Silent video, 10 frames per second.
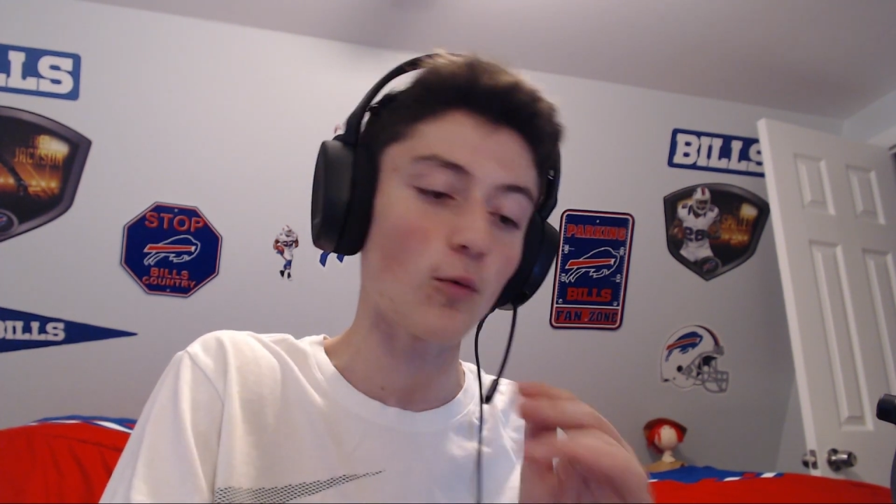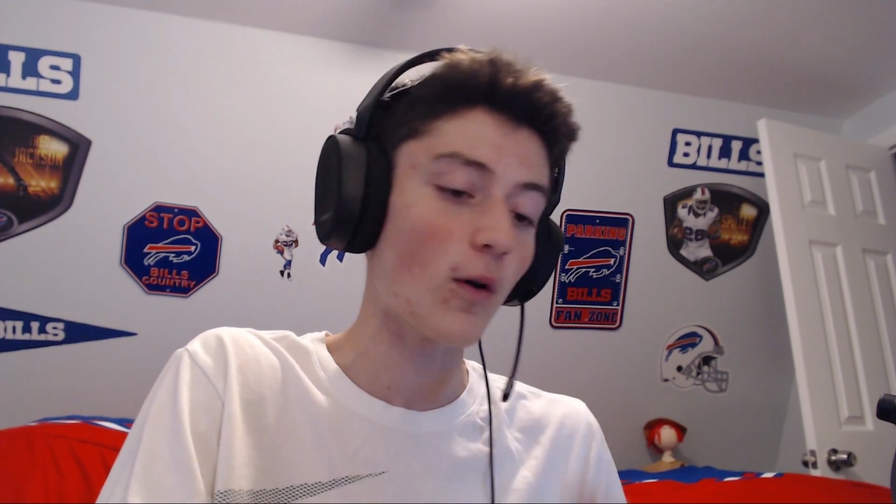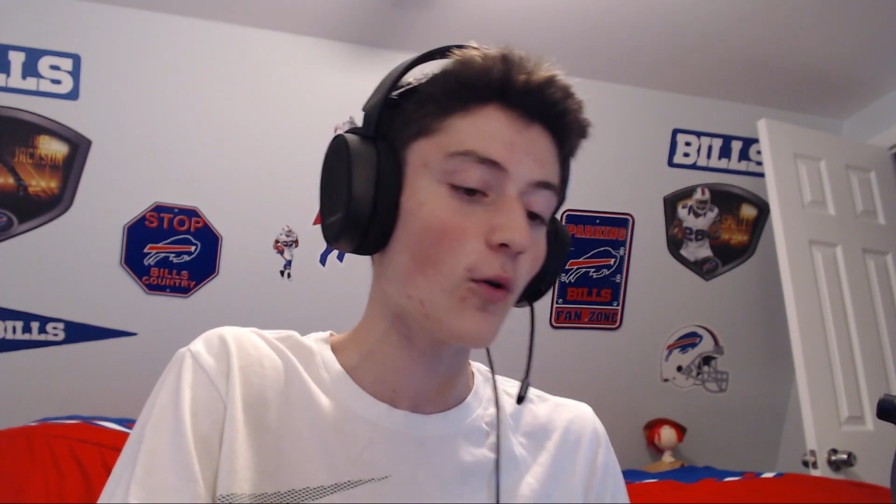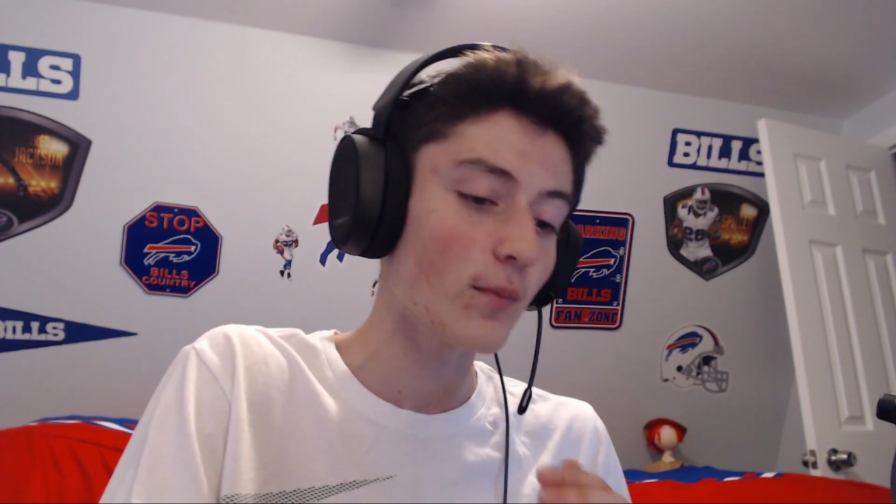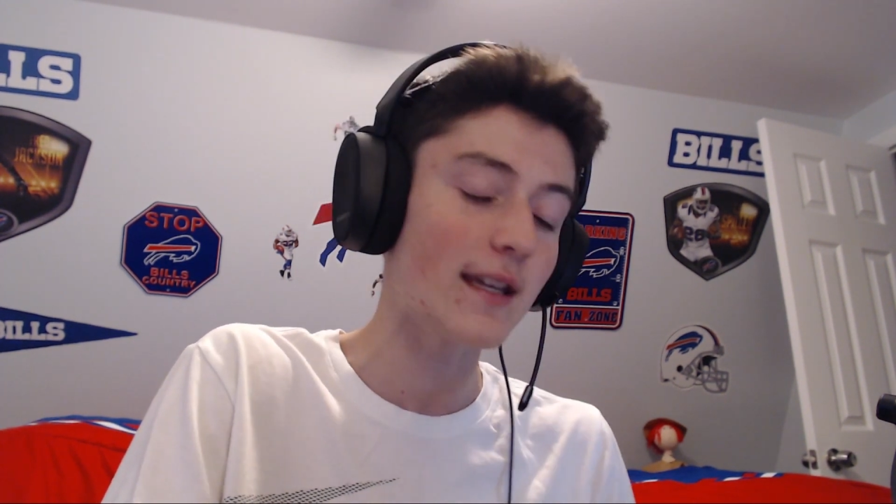
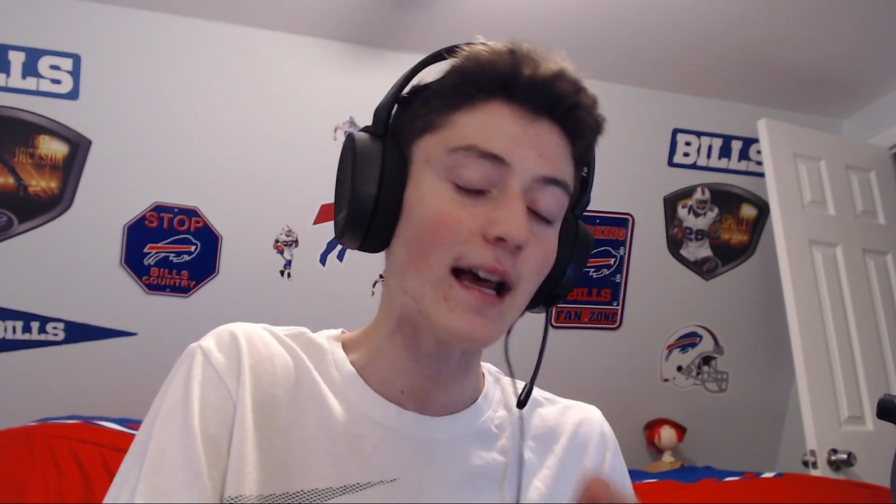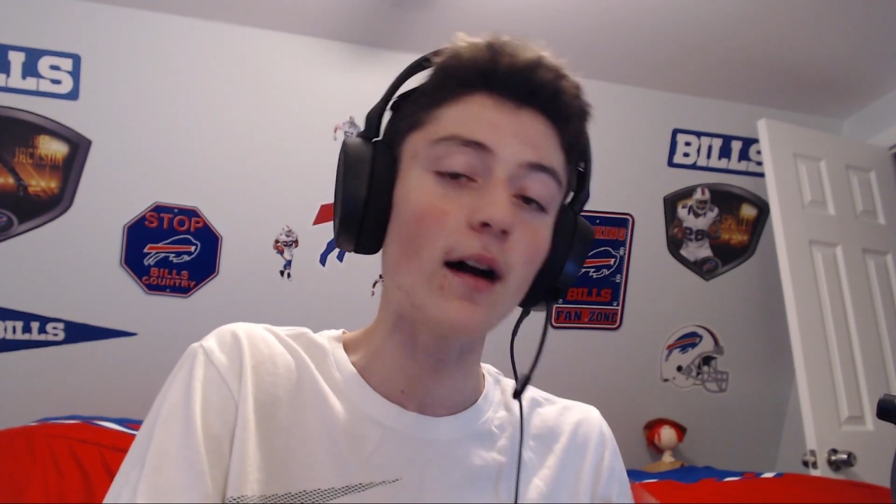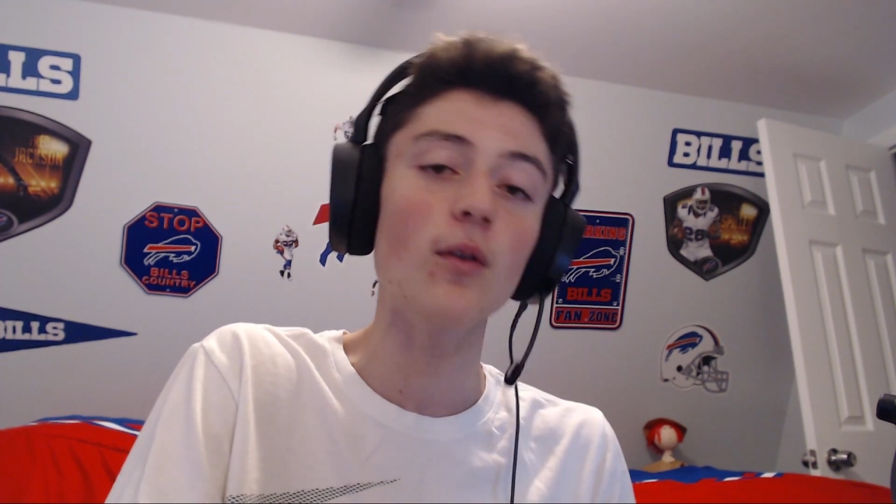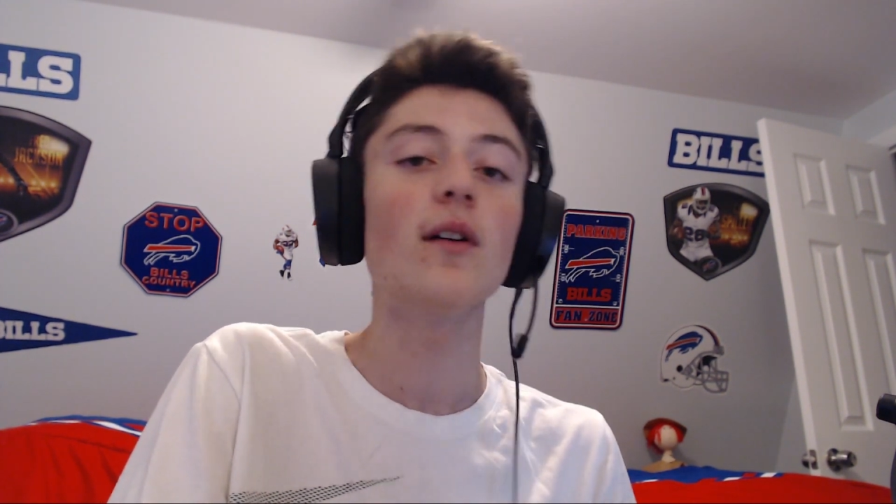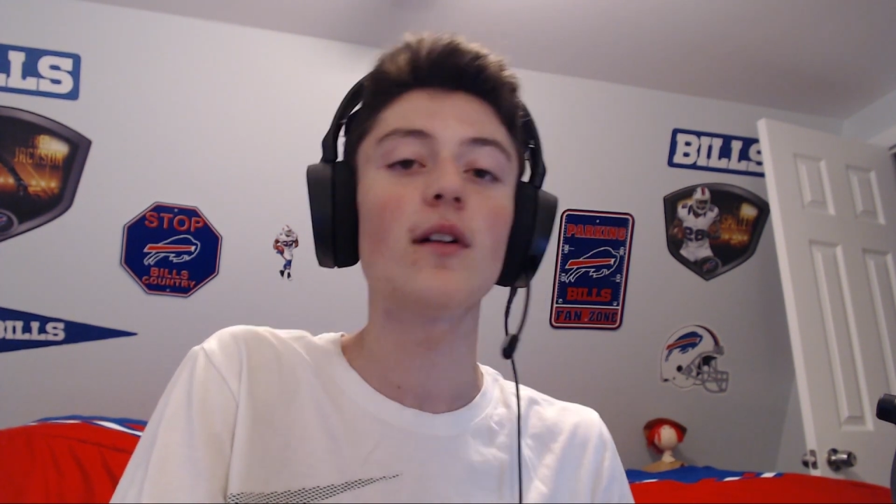Quote me
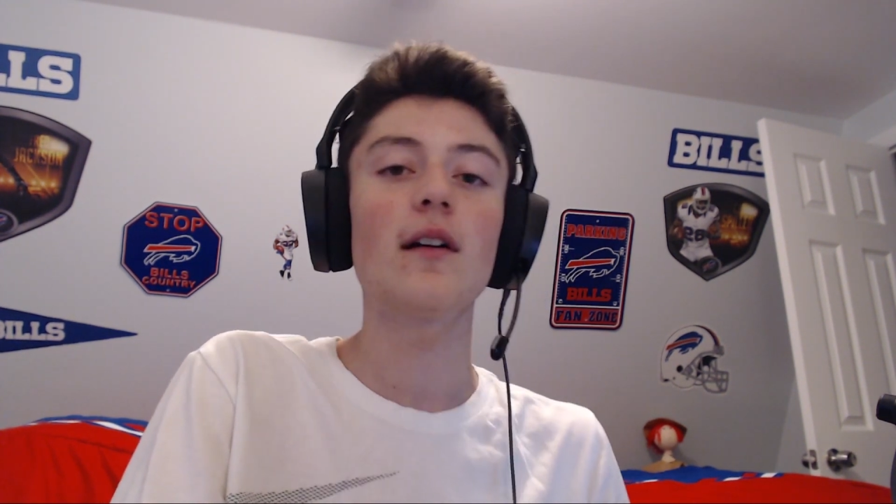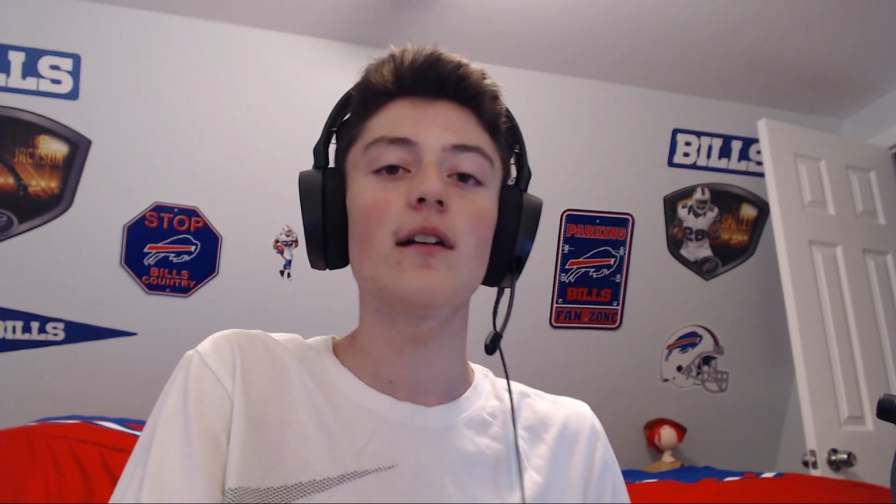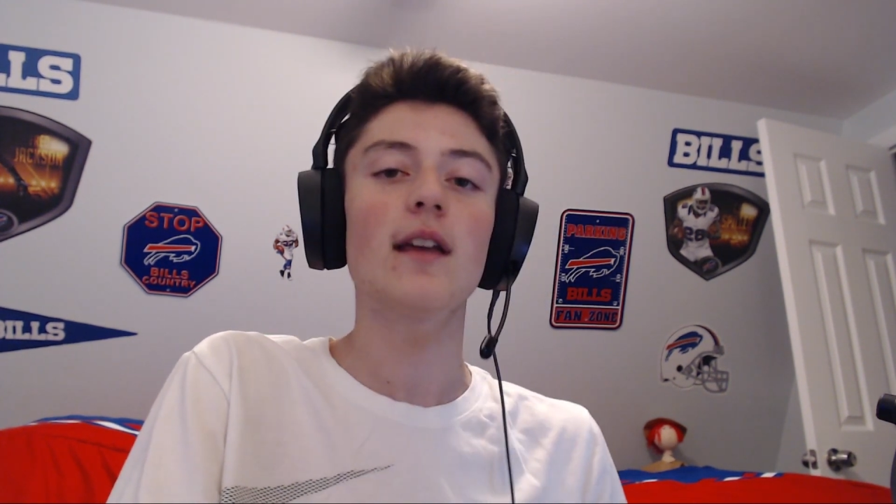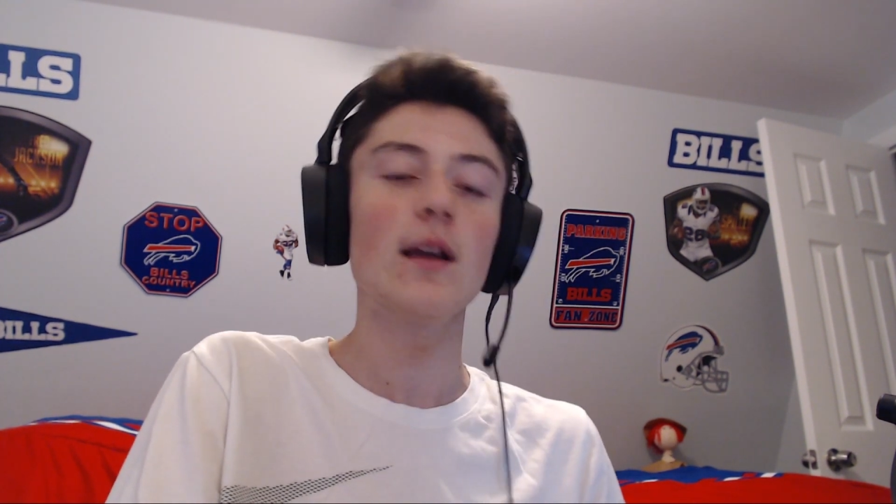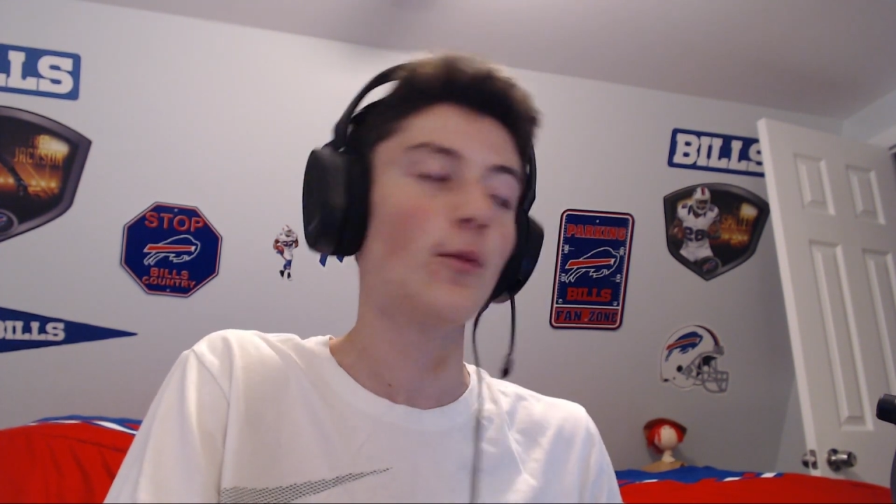now.
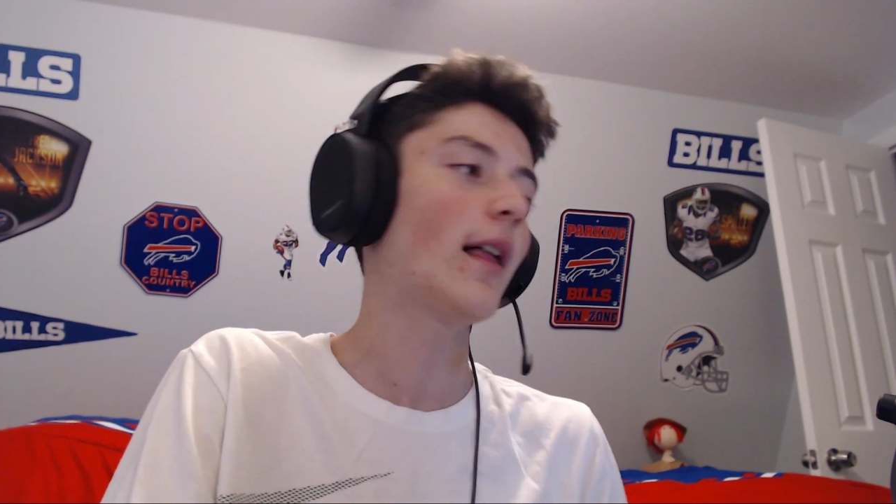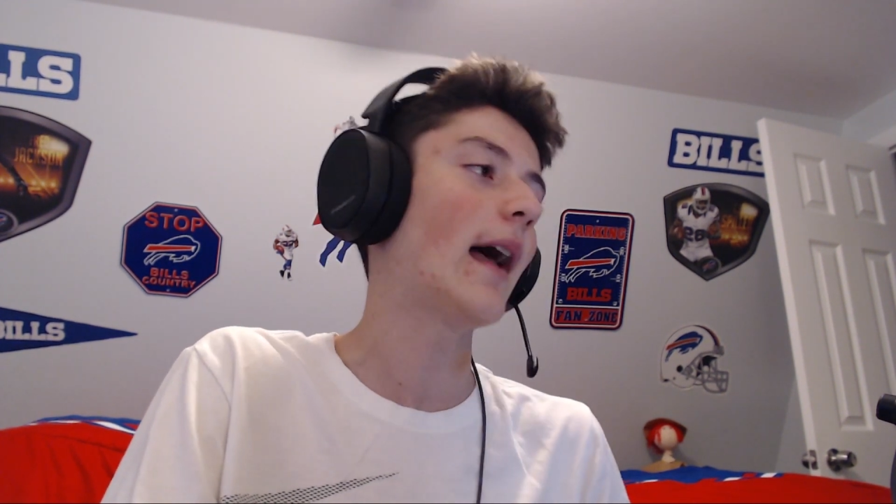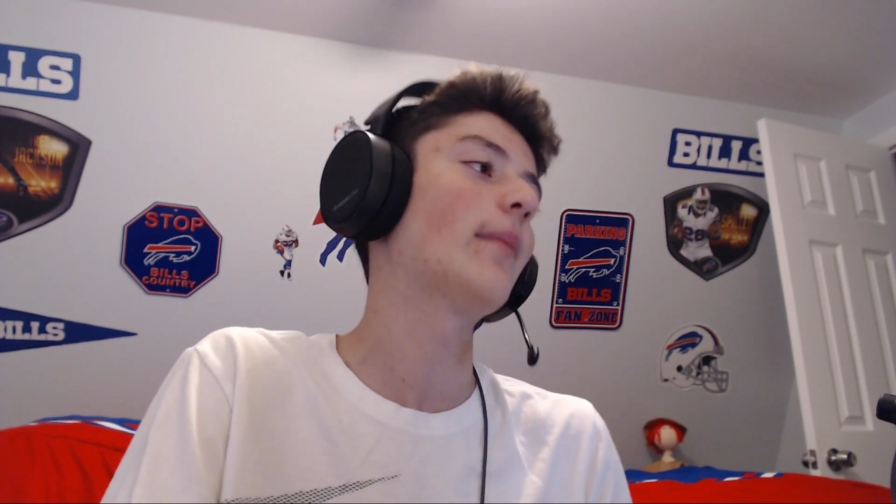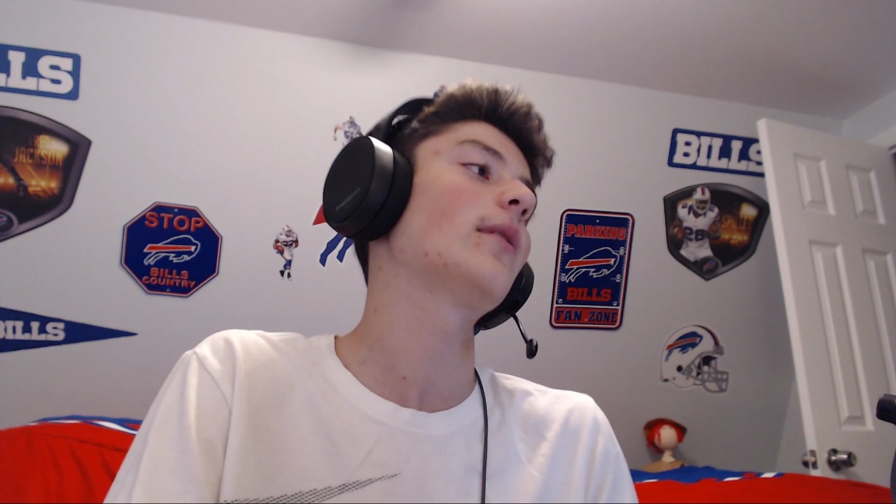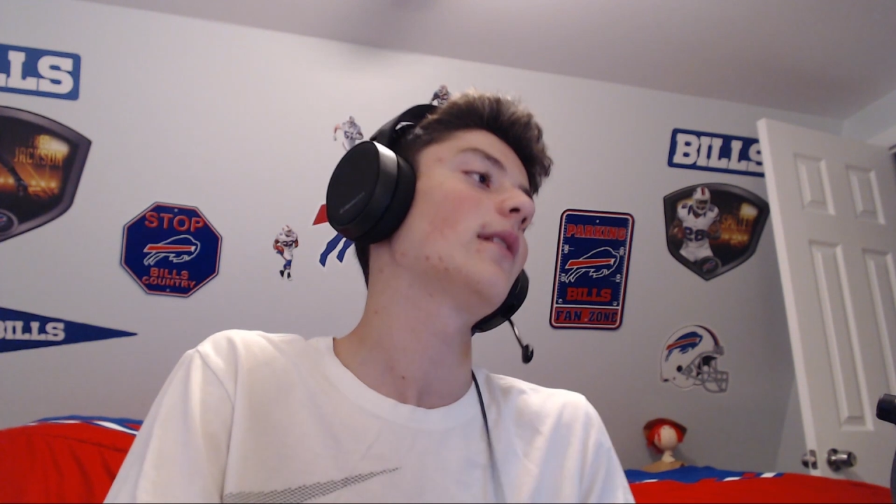It will
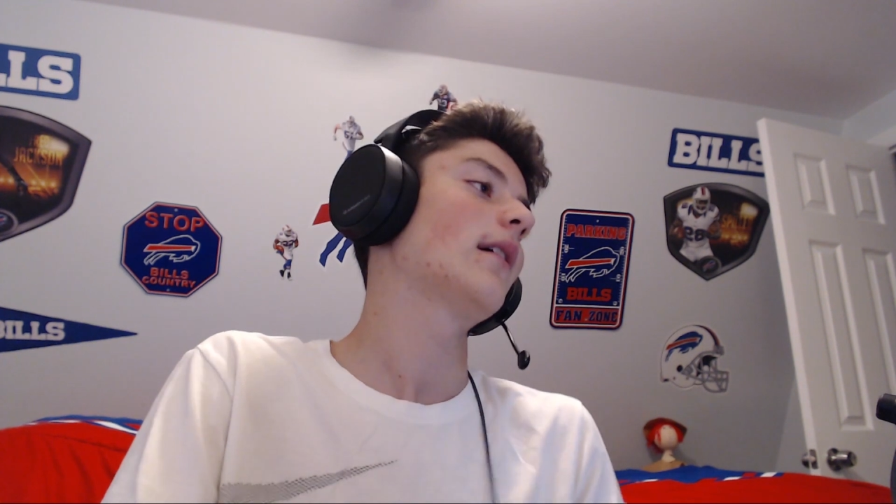happen.